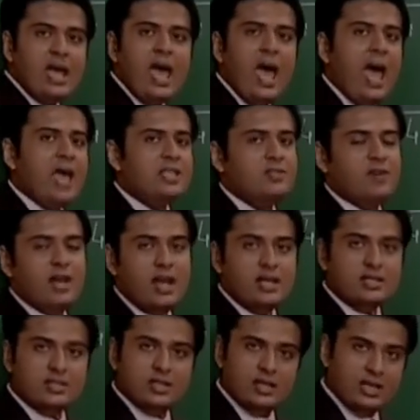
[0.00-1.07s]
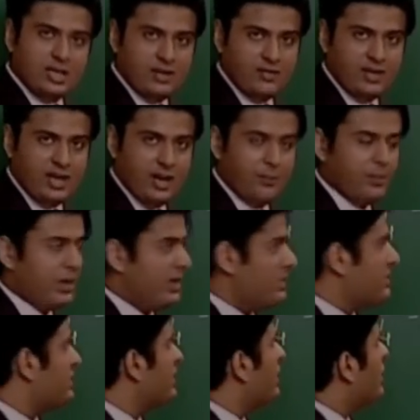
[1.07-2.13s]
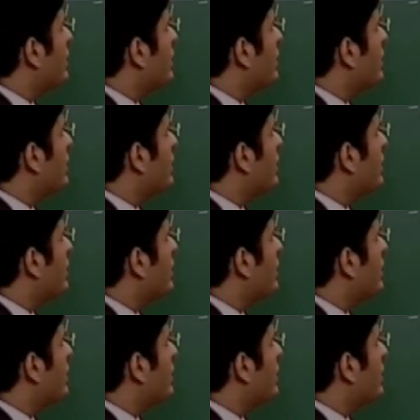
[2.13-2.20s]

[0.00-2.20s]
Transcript: as well as even numbers.